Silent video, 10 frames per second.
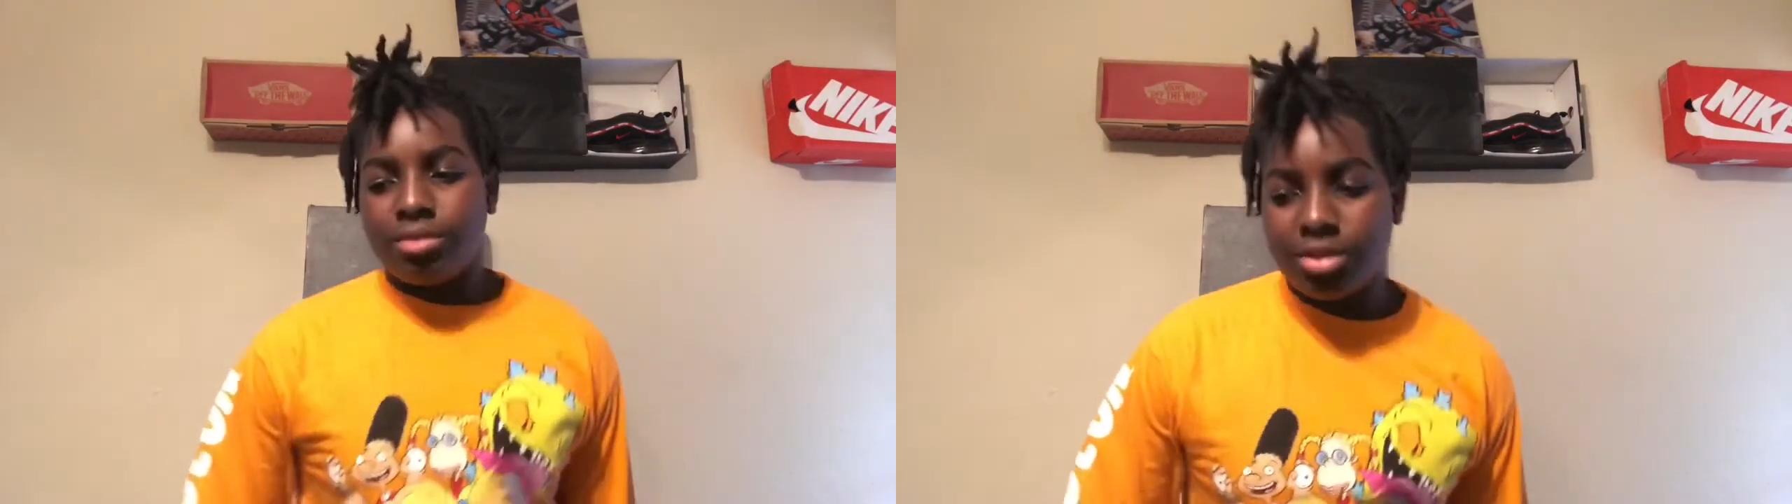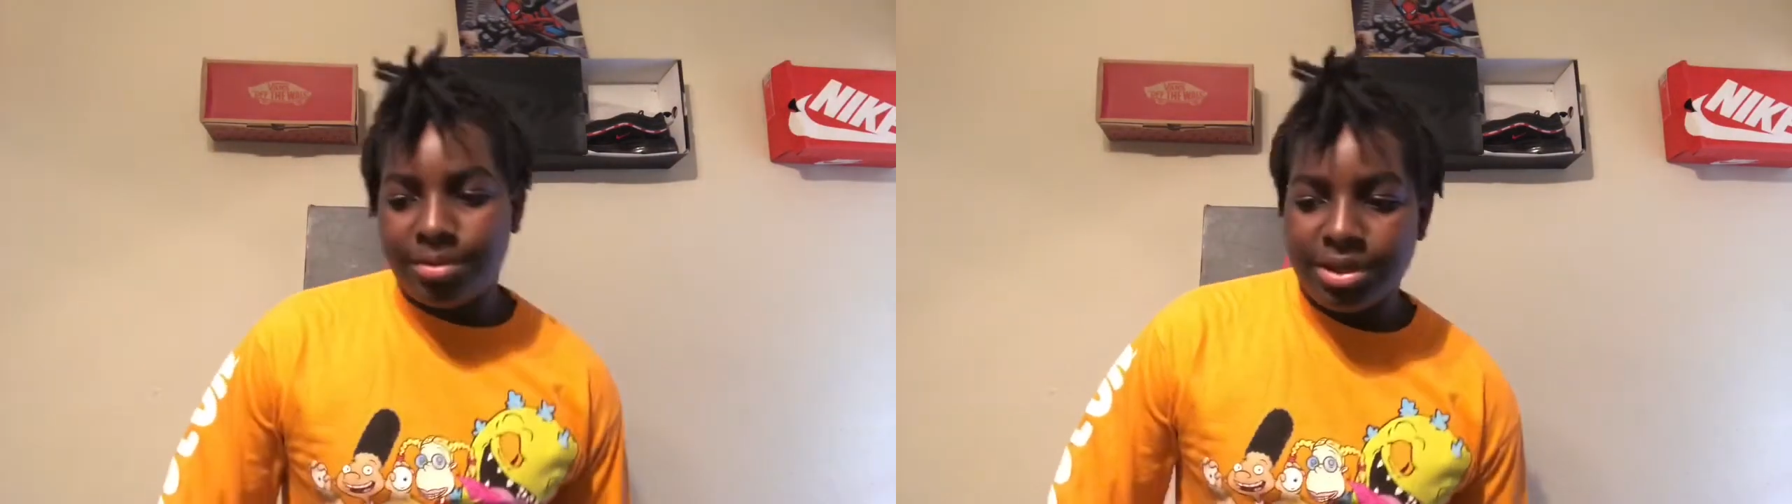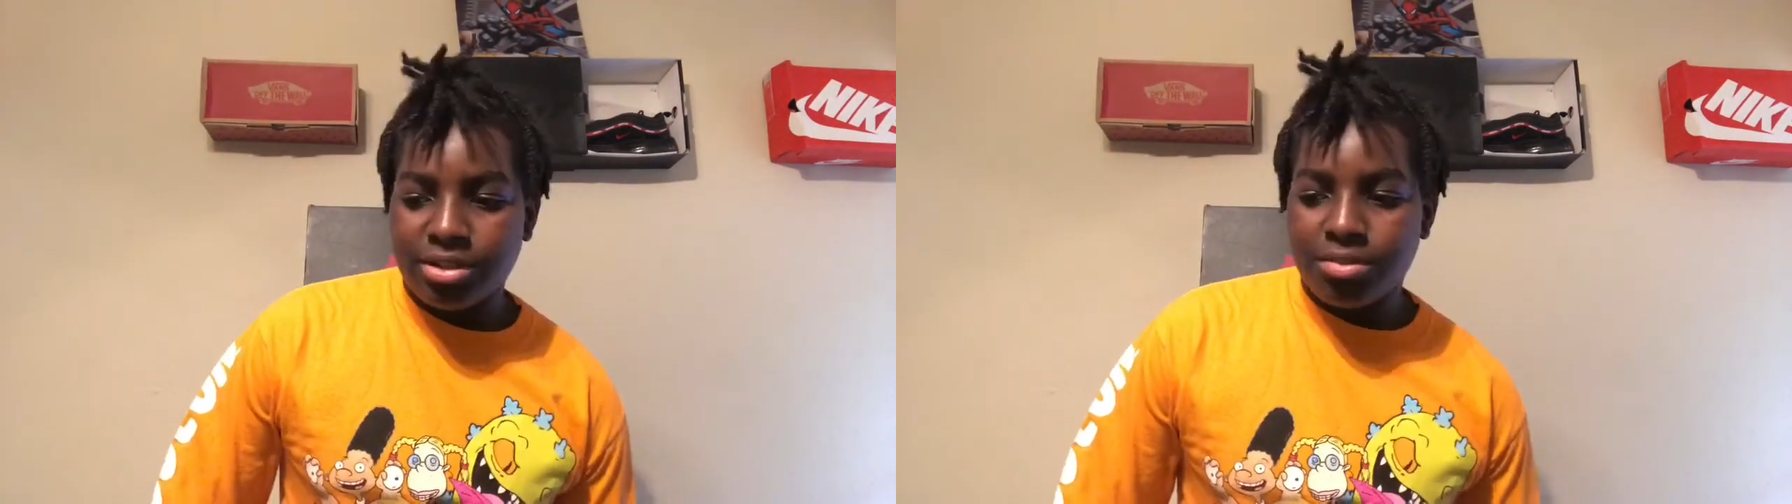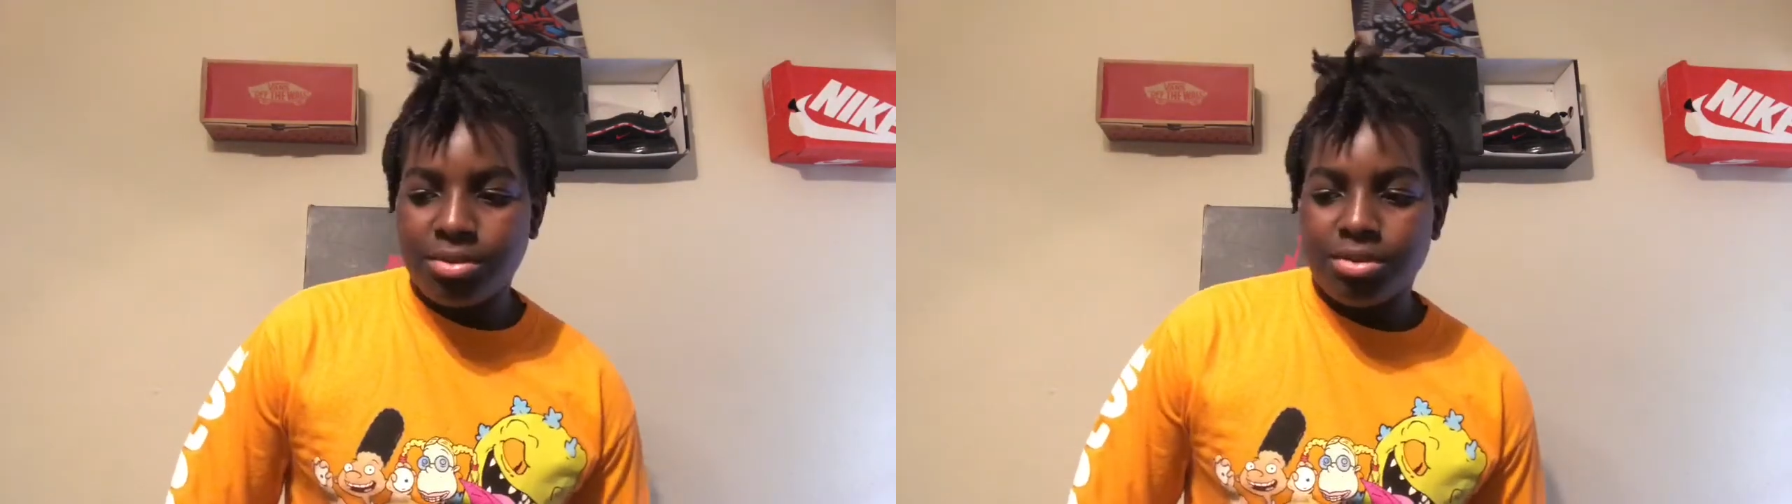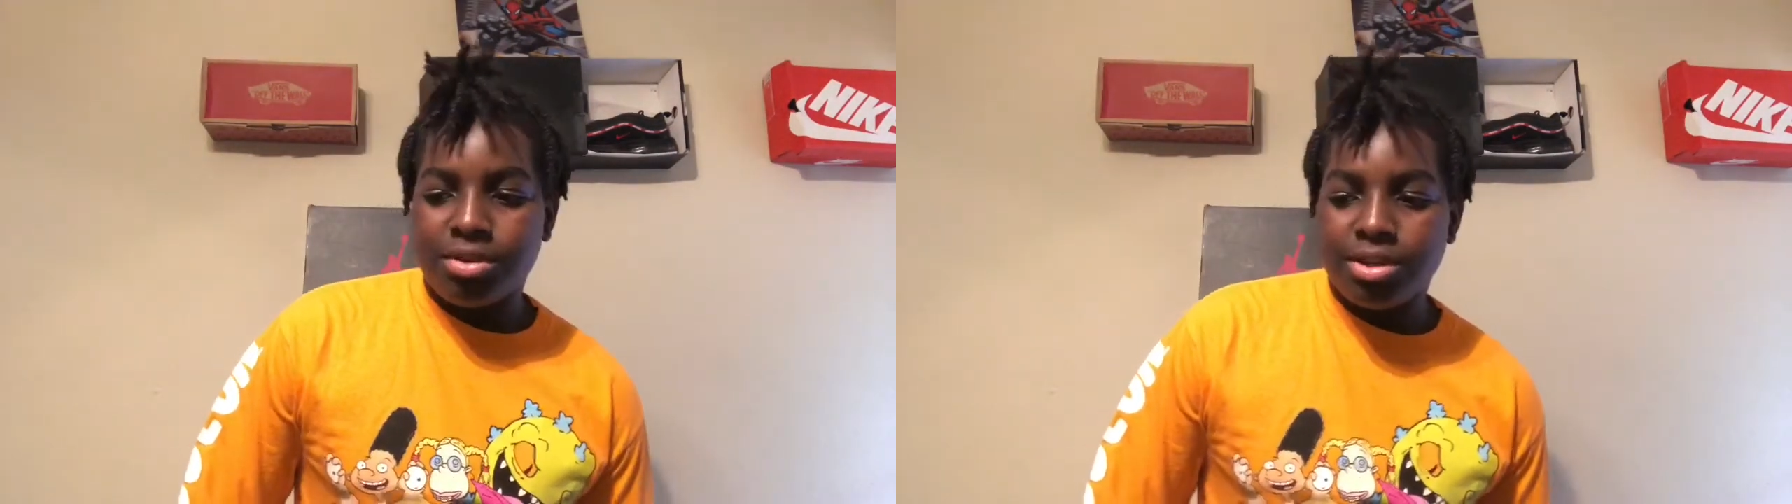somebody told
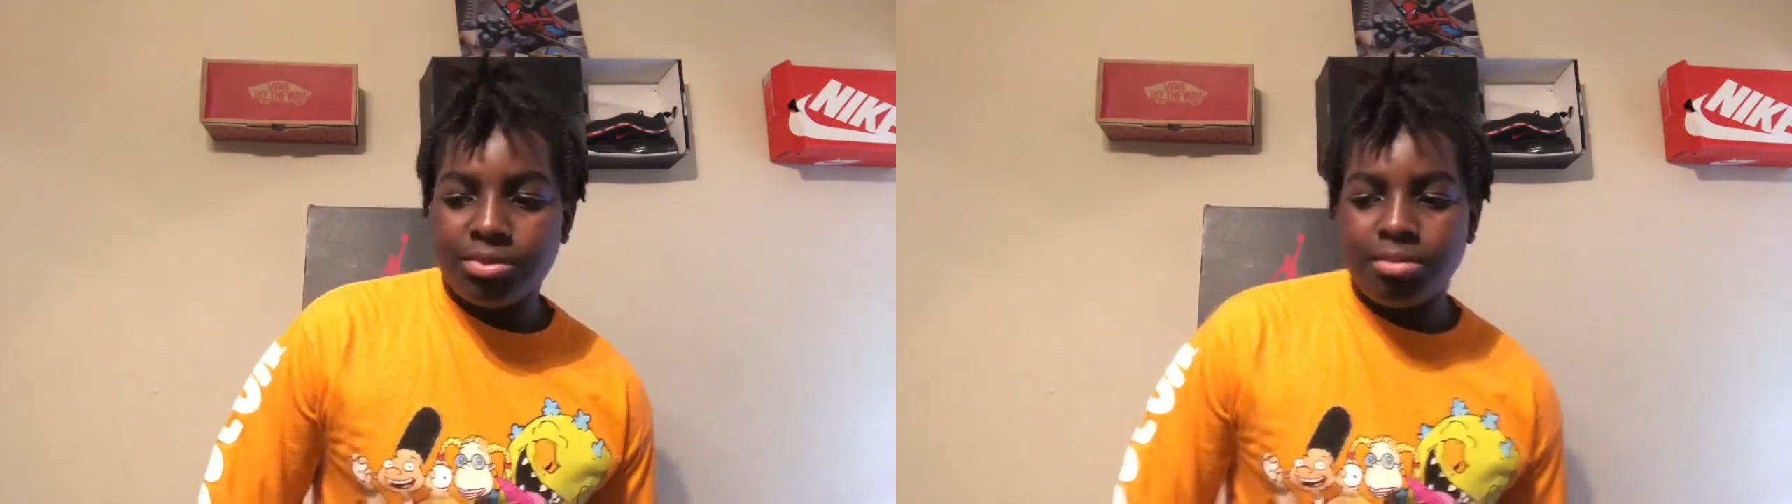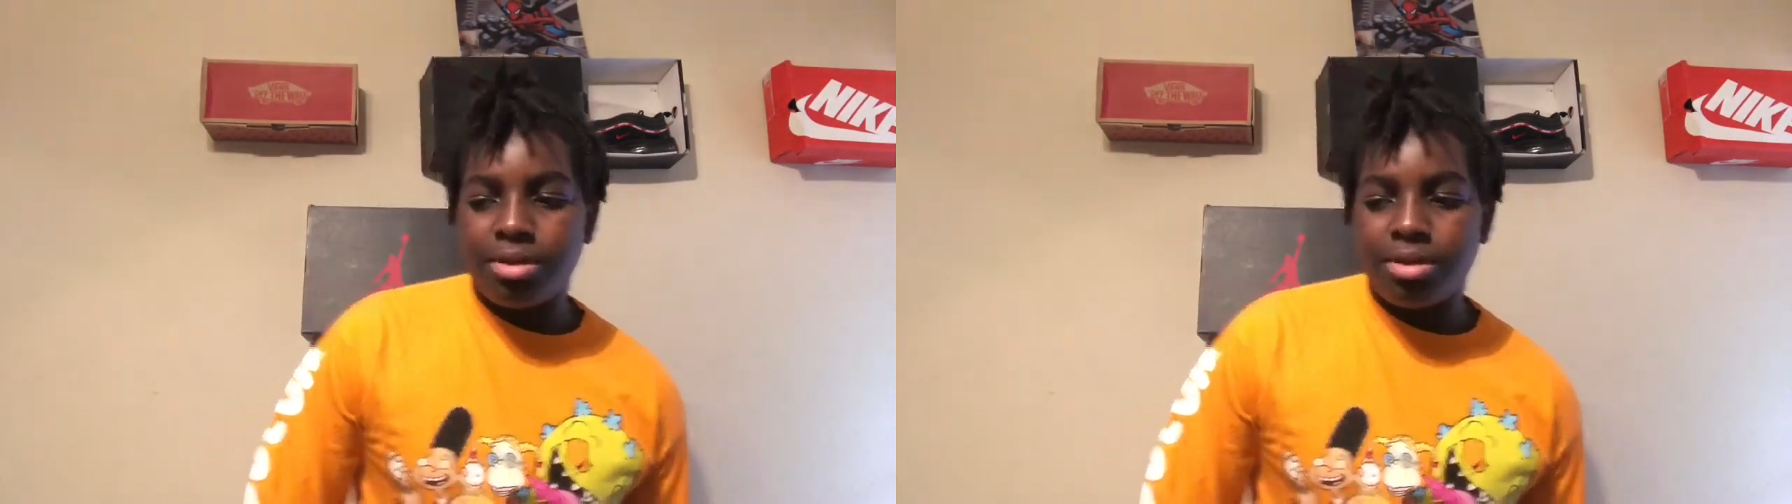me to do this one,